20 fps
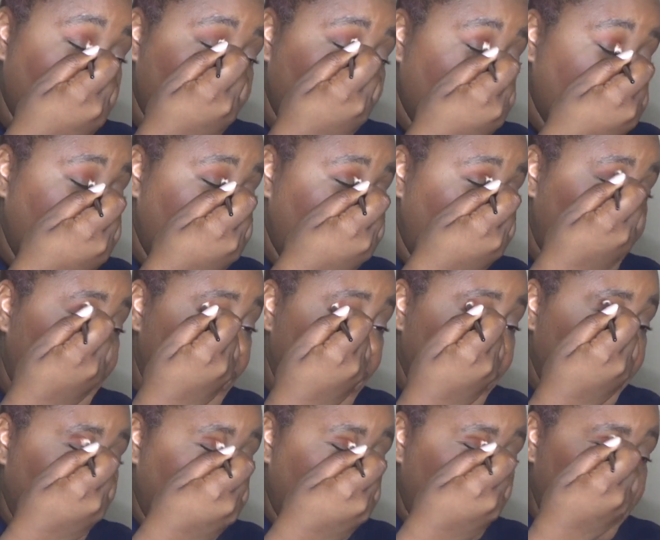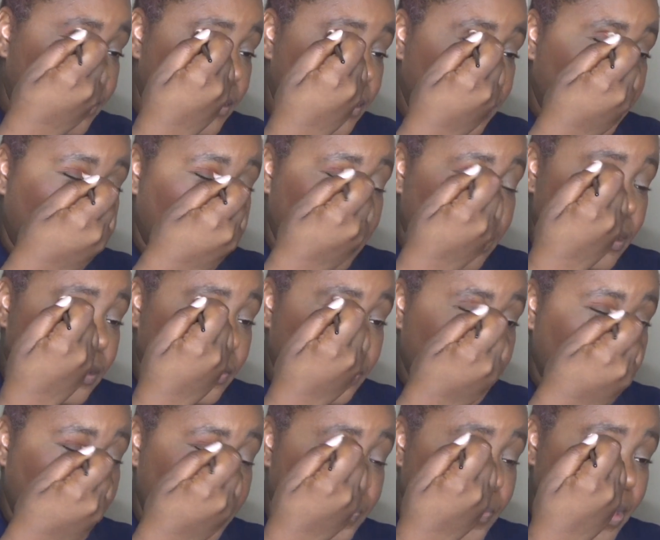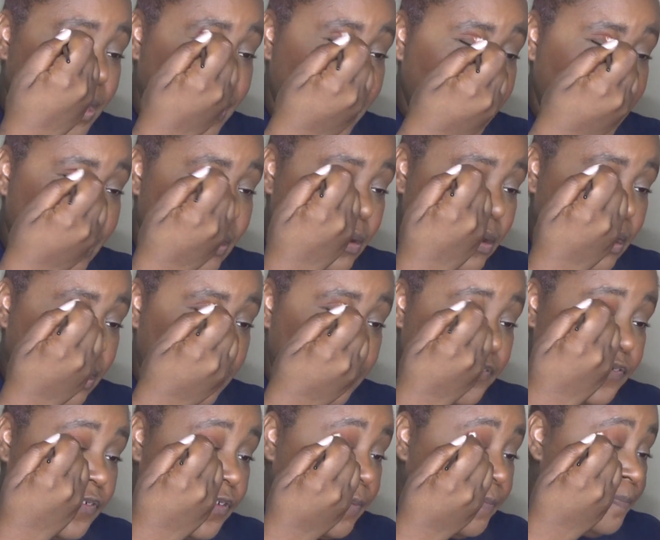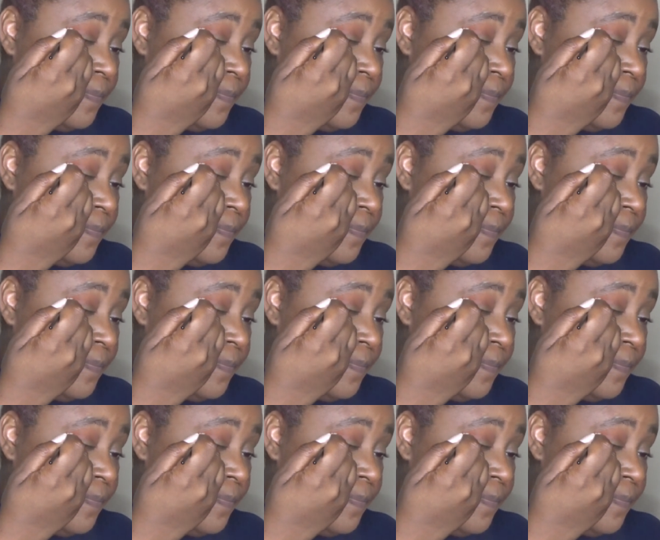A very good color payoff.